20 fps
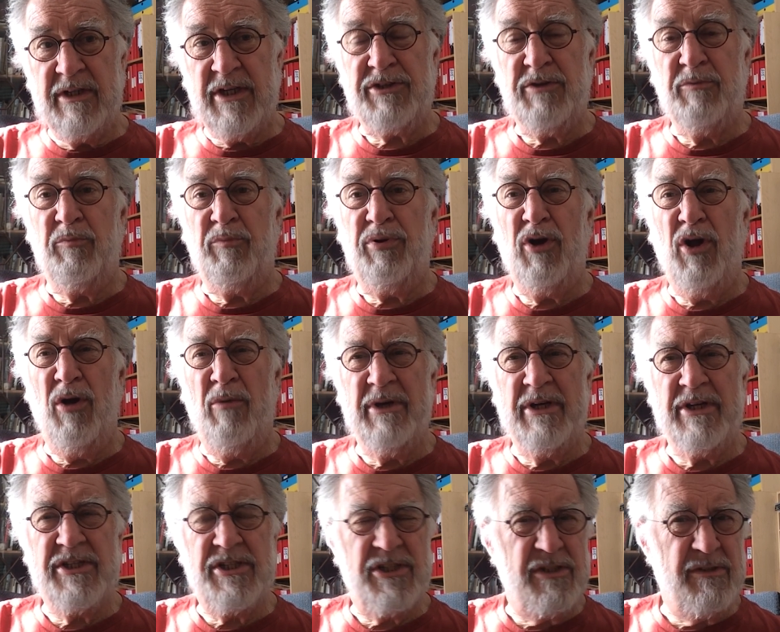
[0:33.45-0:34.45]
doesn't
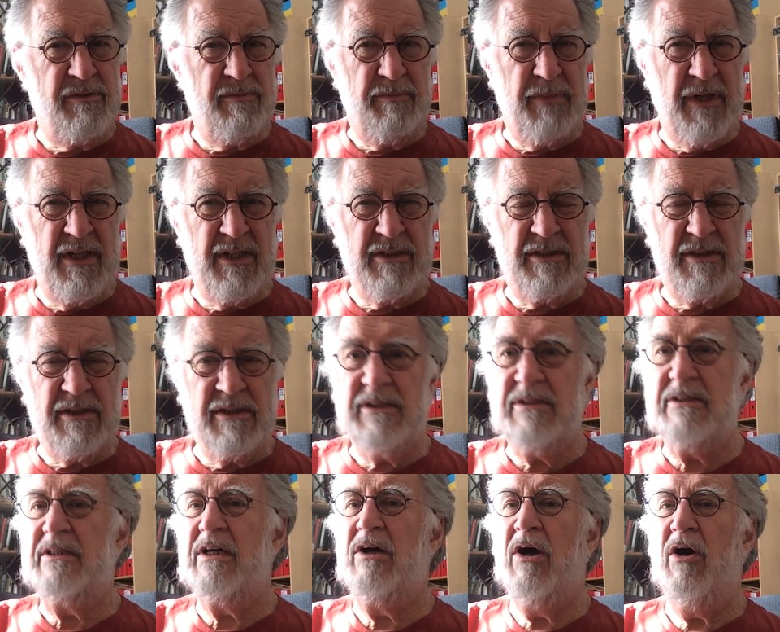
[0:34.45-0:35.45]
promise, but
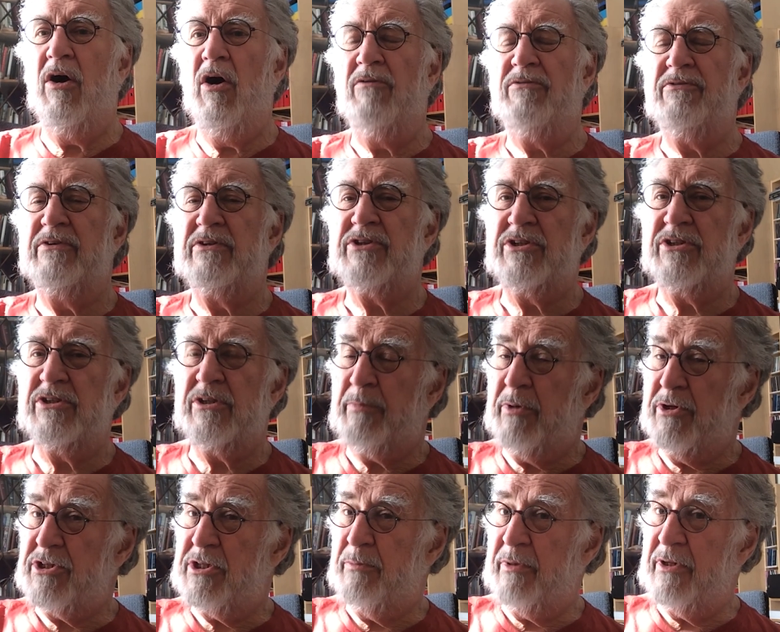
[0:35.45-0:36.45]
offers the
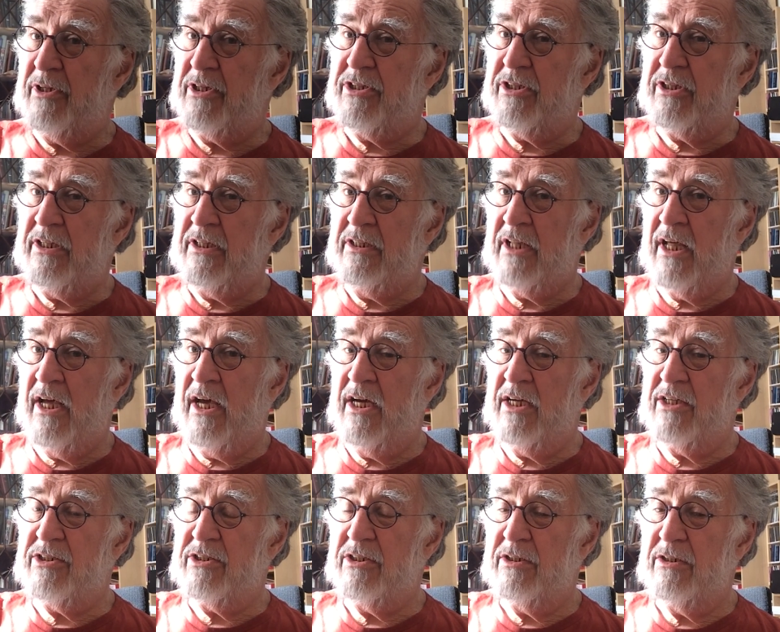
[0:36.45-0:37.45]
possibility
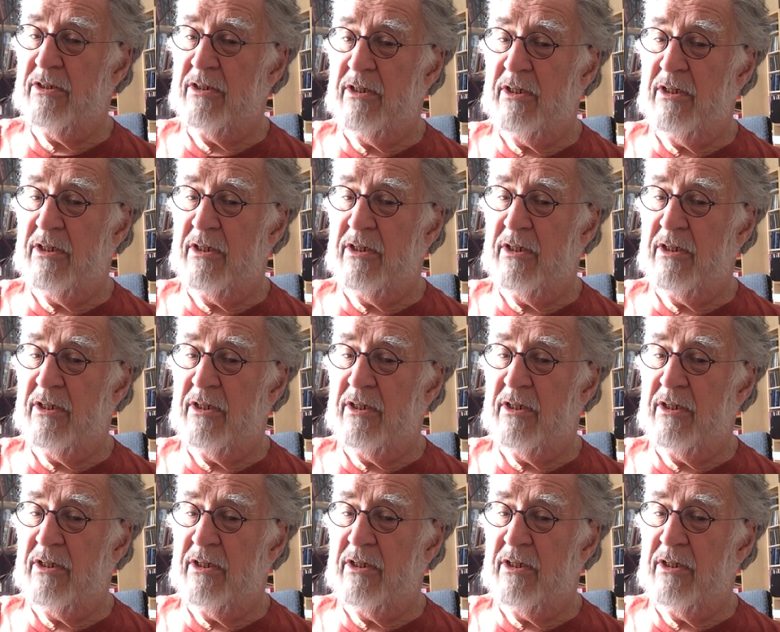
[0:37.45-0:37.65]
that